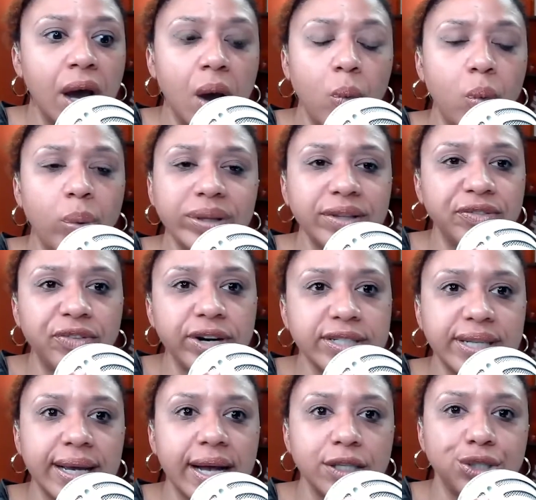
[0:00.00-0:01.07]
Well, what the fuck's that
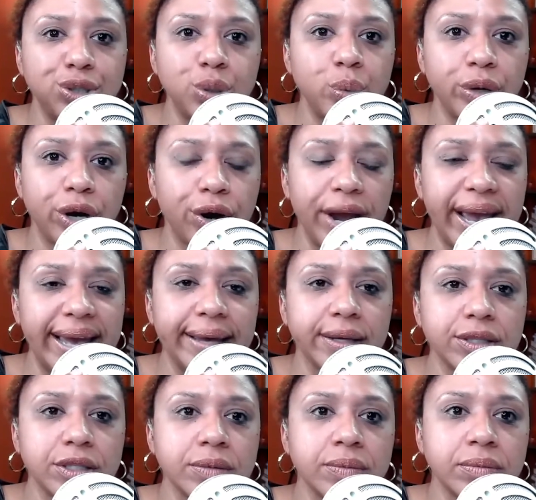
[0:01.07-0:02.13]
got to do with her
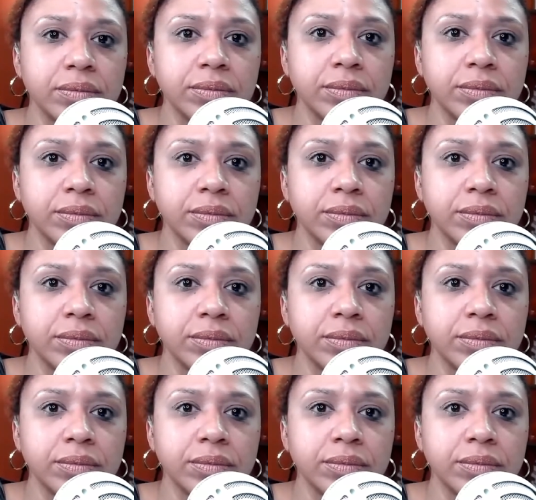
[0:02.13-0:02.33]
hands?